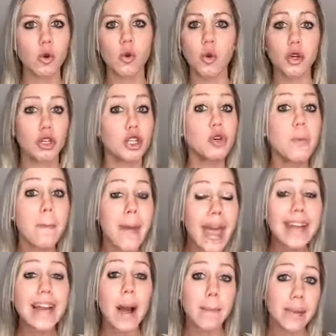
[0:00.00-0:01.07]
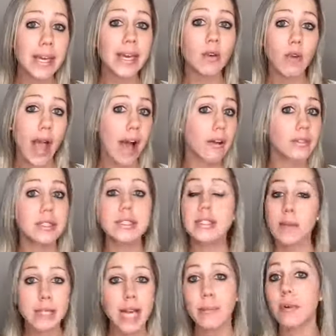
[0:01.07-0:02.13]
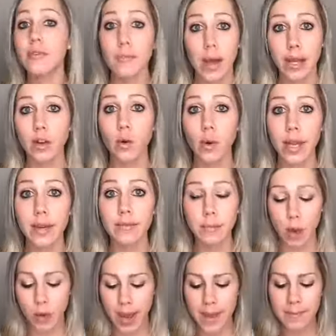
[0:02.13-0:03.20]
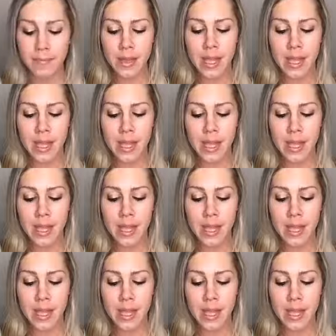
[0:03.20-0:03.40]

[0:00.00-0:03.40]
where you may not be around some type of microwave, okay?